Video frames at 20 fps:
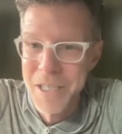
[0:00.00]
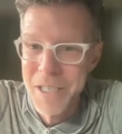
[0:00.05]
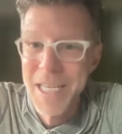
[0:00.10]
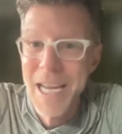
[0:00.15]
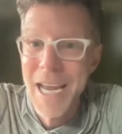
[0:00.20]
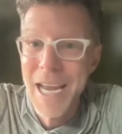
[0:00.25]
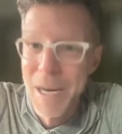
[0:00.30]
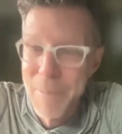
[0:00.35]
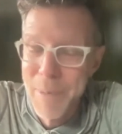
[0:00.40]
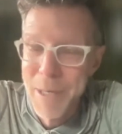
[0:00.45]

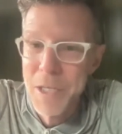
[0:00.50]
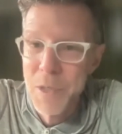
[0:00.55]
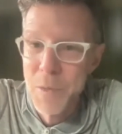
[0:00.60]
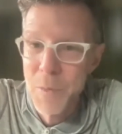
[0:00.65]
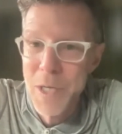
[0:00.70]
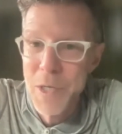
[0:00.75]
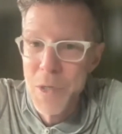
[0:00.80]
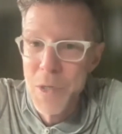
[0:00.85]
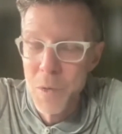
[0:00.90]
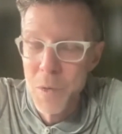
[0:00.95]
say it, because
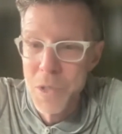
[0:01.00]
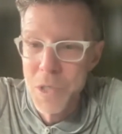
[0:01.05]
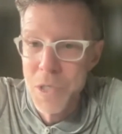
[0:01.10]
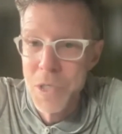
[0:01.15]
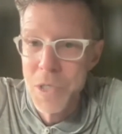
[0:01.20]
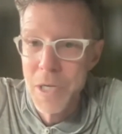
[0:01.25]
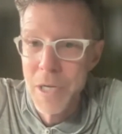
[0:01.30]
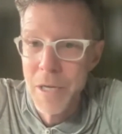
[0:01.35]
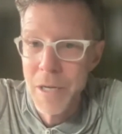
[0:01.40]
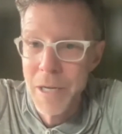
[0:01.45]

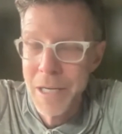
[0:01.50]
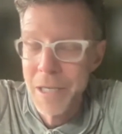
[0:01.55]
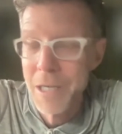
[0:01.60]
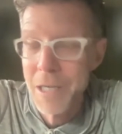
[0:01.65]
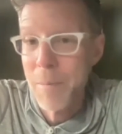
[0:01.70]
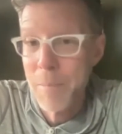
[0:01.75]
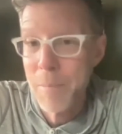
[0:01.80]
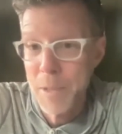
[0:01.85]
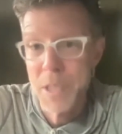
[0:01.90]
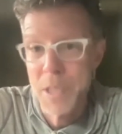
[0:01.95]
resources
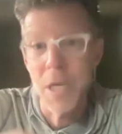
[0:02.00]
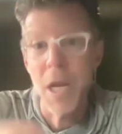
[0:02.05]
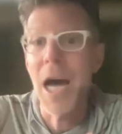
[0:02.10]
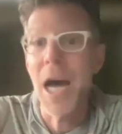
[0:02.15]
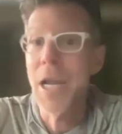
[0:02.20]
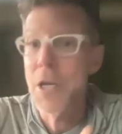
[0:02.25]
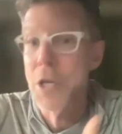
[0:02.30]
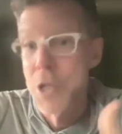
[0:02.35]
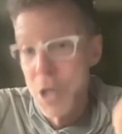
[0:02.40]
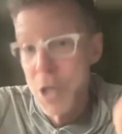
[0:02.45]
encompass
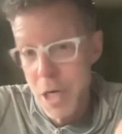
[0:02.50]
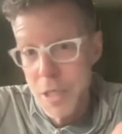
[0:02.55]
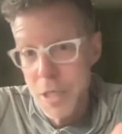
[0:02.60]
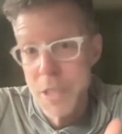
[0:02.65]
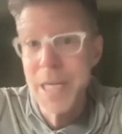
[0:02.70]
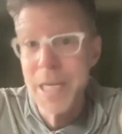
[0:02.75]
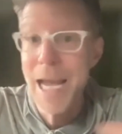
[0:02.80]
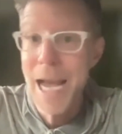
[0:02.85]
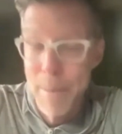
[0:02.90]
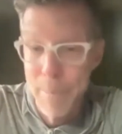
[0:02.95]
not
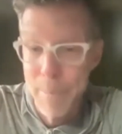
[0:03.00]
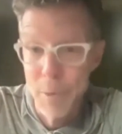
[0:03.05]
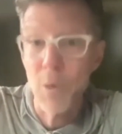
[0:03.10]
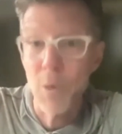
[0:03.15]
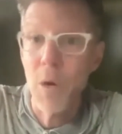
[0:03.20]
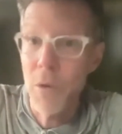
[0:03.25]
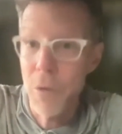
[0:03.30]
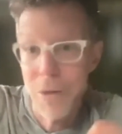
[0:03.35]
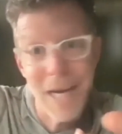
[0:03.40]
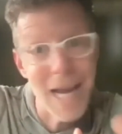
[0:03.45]
just capital,
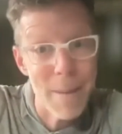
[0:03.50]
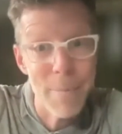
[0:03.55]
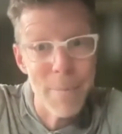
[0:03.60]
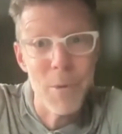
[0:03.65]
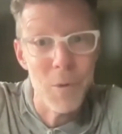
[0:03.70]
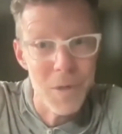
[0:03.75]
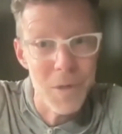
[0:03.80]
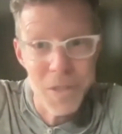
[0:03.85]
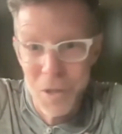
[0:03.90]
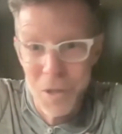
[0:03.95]
although
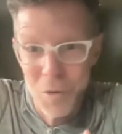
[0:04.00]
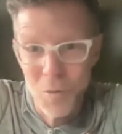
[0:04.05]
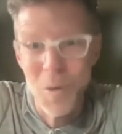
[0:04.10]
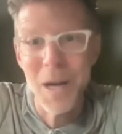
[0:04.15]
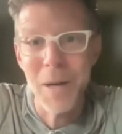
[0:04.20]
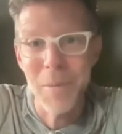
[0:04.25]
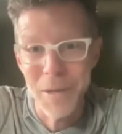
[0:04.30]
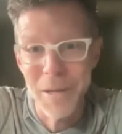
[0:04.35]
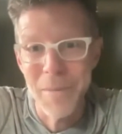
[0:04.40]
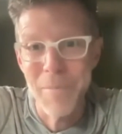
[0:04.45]
capital is
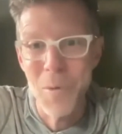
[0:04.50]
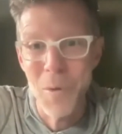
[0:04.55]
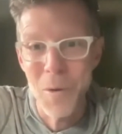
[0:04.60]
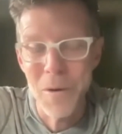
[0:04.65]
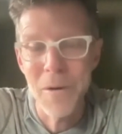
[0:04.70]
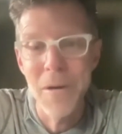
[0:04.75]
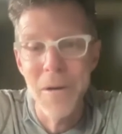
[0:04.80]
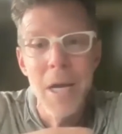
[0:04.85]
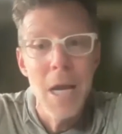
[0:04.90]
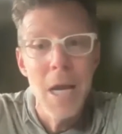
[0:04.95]
incredibly
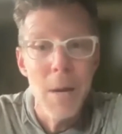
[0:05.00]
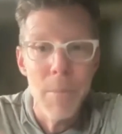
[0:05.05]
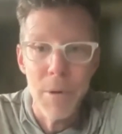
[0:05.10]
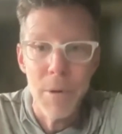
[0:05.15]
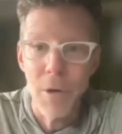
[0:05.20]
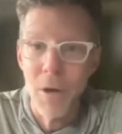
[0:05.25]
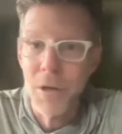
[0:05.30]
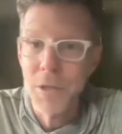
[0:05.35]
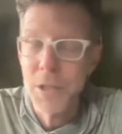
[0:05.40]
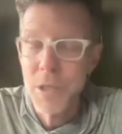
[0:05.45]
important, but
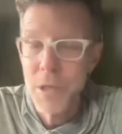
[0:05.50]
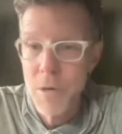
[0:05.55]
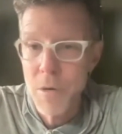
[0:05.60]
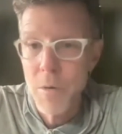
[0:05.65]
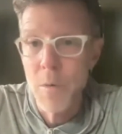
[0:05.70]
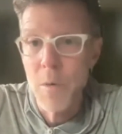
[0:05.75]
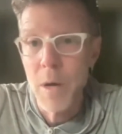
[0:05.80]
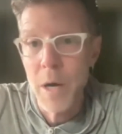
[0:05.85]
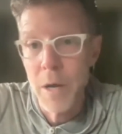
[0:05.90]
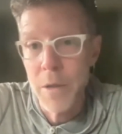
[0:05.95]

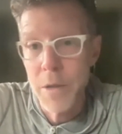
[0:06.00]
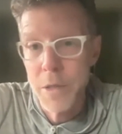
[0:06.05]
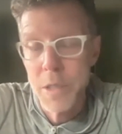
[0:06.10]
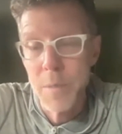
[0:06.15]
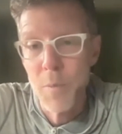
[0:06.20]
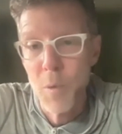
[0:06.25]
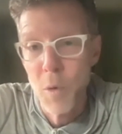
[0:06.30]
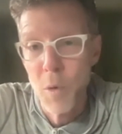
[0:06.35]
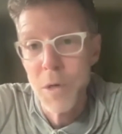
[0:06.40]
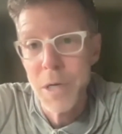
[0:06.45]
also the
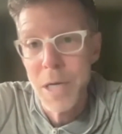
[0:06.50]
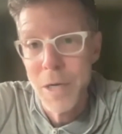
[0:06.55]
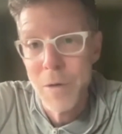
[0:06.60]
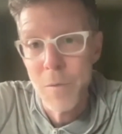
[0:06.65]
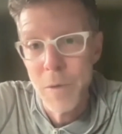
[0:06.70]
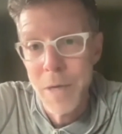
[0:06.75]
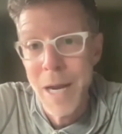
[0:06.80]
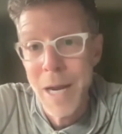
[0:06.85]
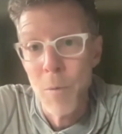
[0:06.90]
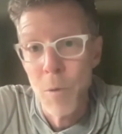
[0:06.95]
support
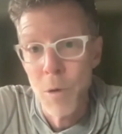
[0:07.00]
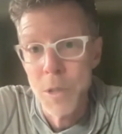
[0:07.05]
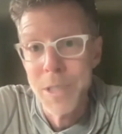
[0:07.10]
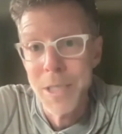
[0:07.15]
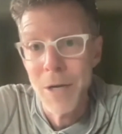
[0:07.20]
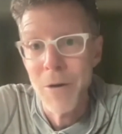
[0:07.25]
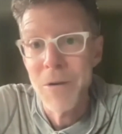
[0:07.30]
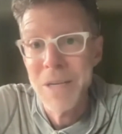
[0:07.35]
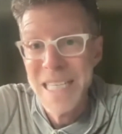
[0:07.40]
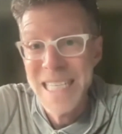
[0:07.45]
networks
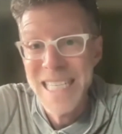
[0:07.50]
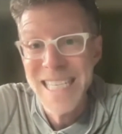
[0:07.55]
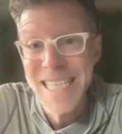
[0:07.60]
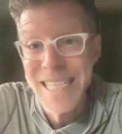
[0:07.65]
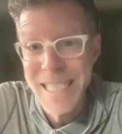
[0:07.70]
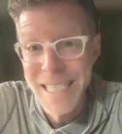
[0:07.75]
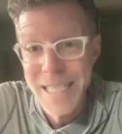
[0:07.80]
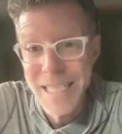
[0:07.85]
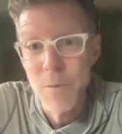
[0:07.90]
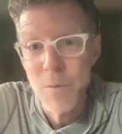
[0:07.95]
that are
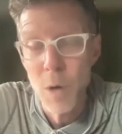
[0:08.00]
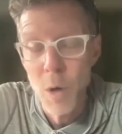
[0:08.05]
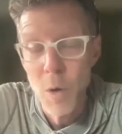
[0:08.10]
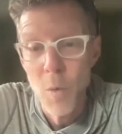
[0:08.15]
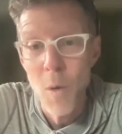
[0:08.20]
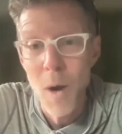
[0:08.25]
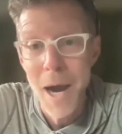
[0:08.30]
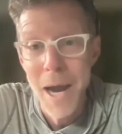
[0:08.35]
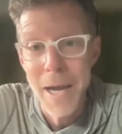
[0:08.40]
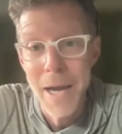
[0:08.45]

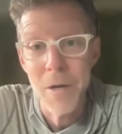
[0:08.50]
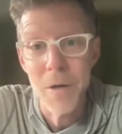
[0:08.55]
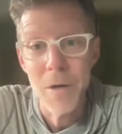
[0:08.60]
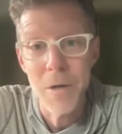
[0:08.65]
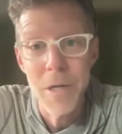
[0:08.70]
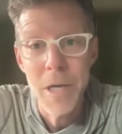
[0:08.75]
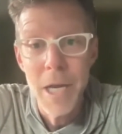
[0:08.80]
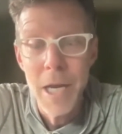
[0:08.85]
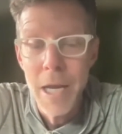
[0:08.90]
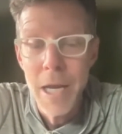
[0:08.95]
required